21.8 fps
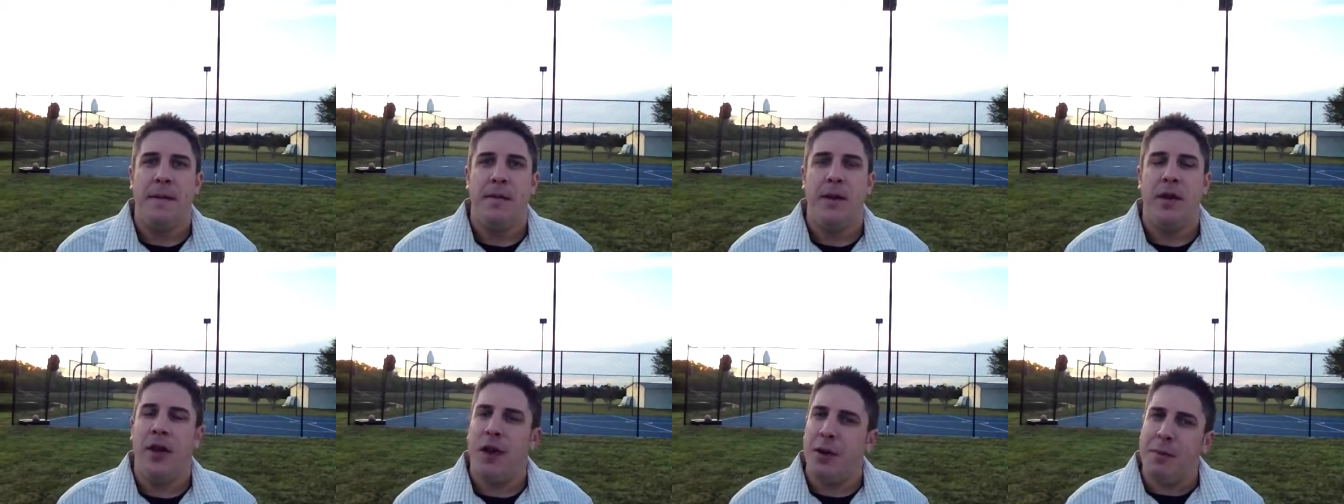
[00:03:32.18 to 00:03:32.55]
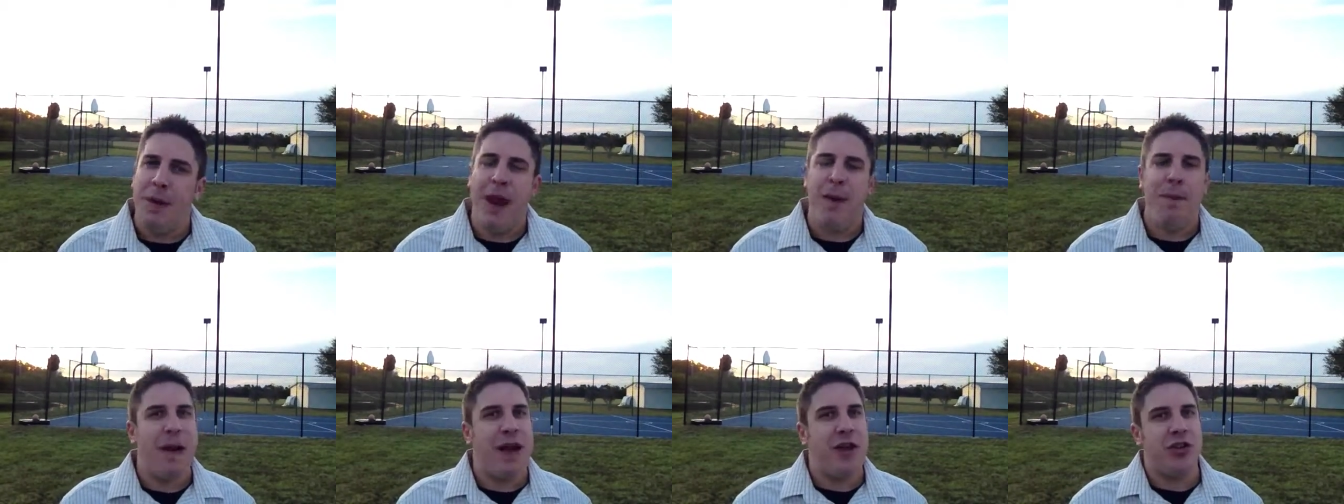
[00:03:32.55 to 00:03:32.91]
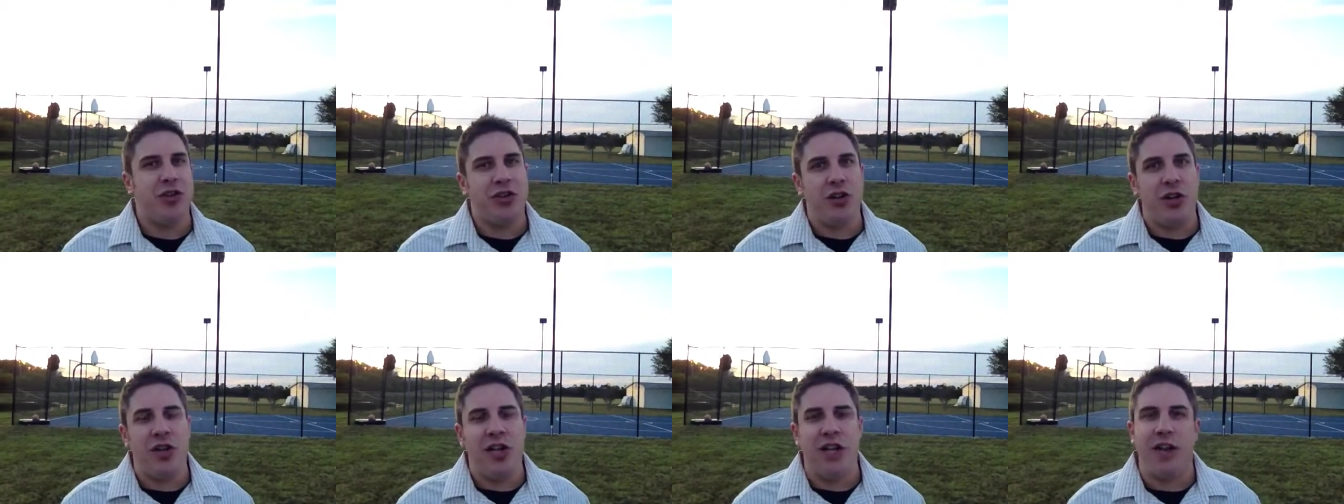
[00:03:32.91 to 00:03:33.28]
You're like, man, Pastor
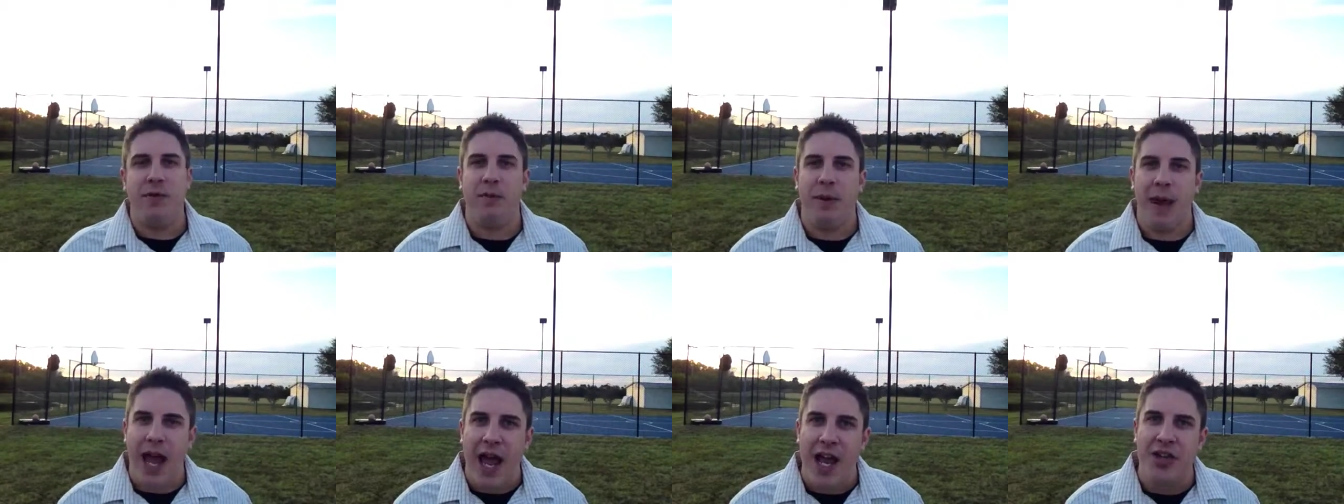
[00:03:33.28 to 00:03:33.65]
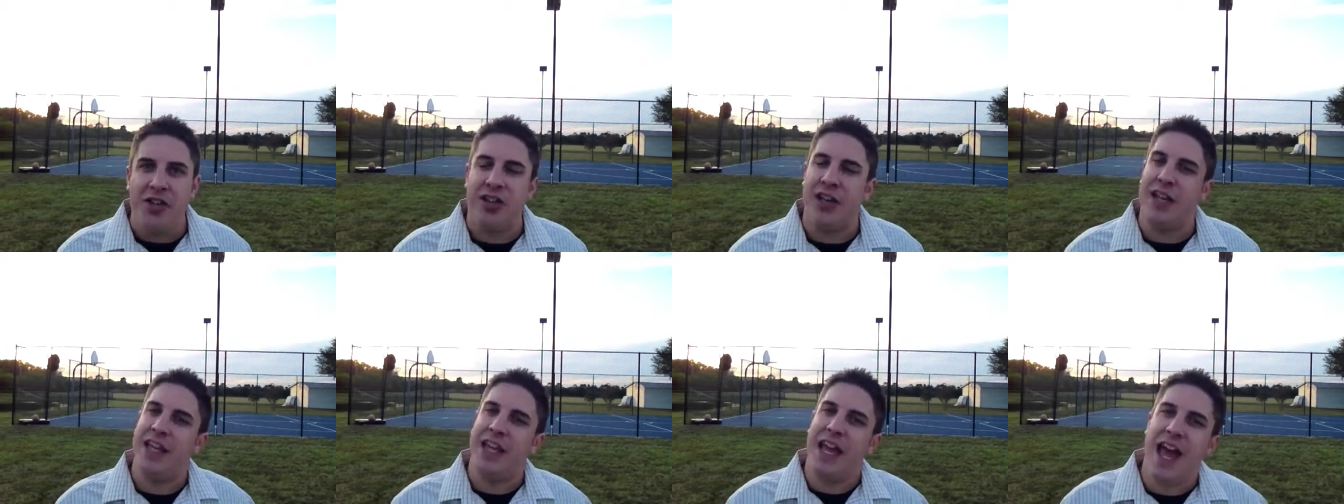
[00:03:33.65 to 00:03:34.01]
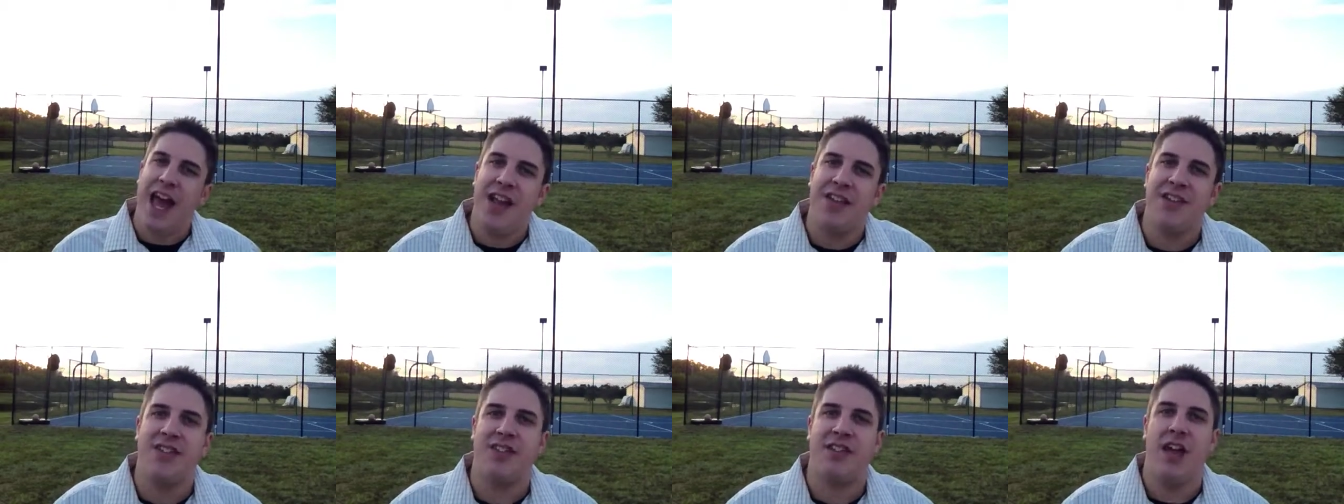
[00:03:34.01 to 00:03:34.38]
Sean, getting passionate.
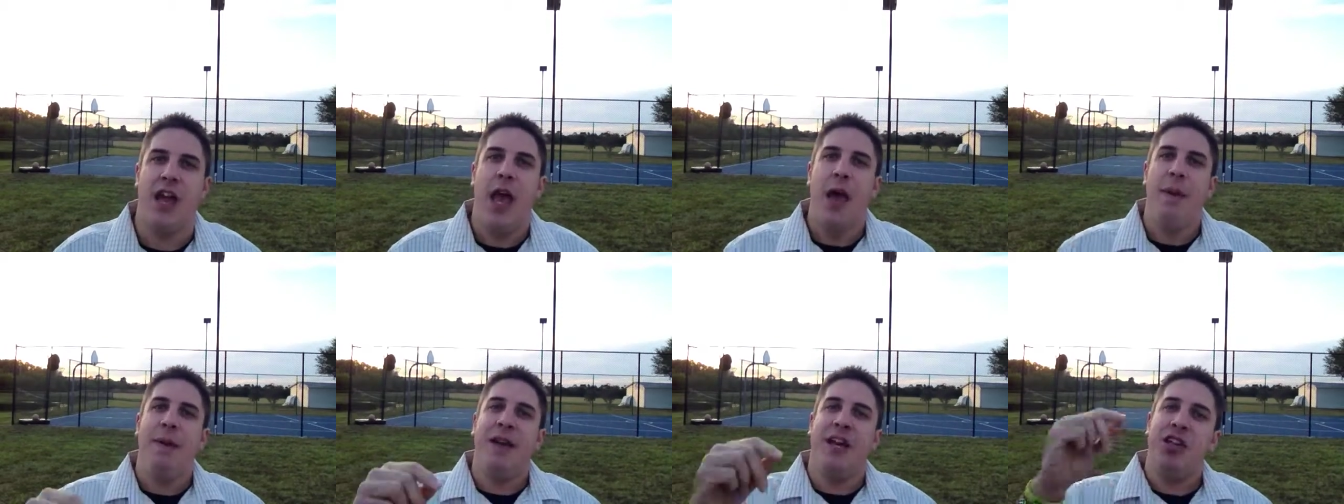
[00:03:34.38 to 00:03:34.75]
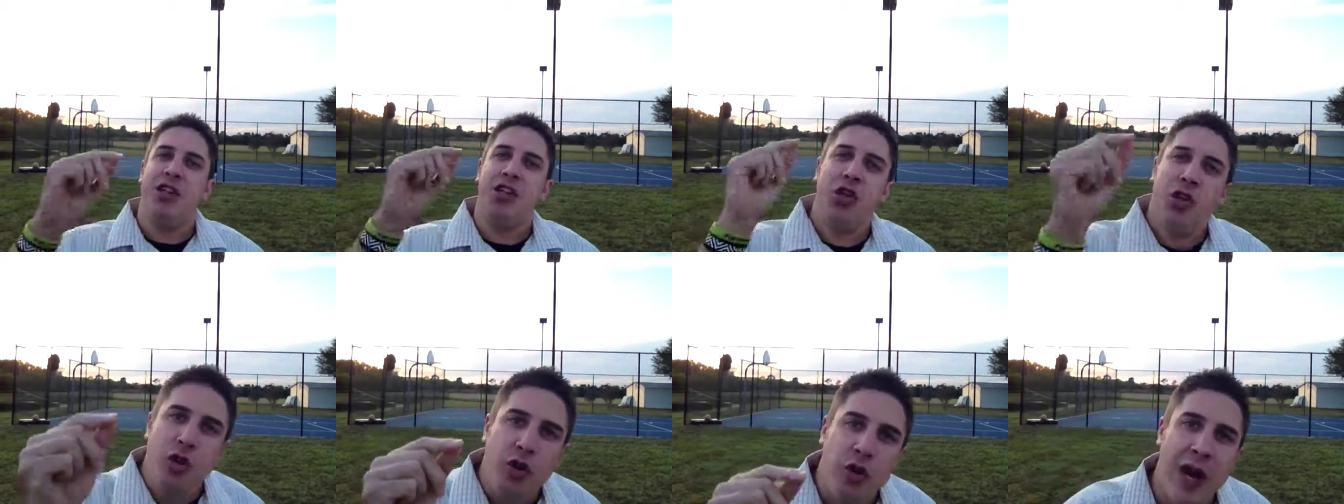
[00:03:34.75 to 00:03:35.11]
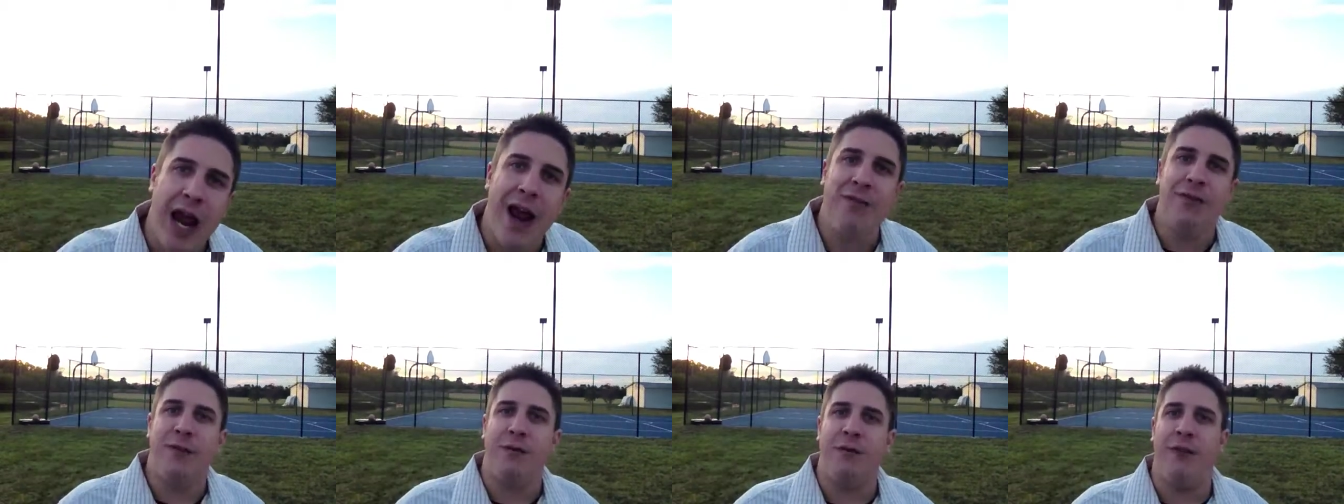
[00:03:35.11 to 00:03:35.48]
Yes, because you don't
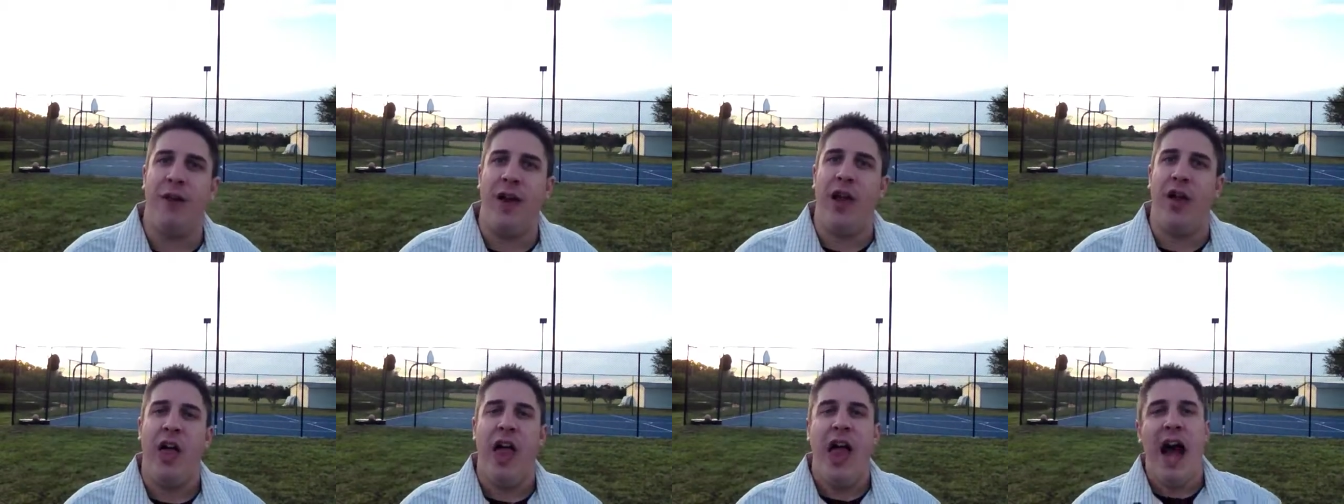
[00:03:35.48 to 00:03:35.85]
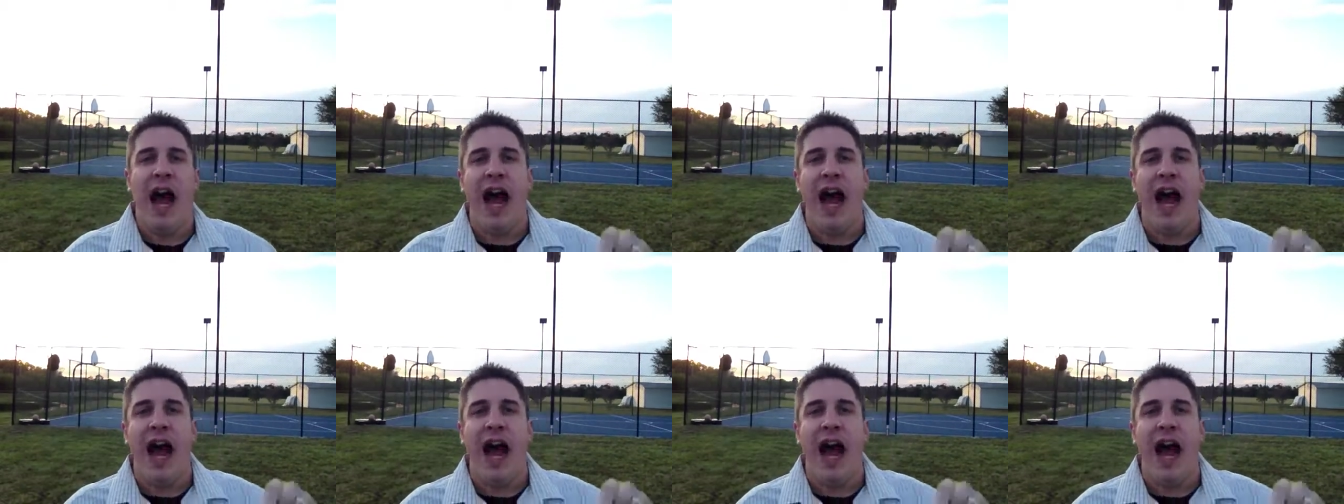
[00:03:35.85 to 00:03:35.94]
have to fail.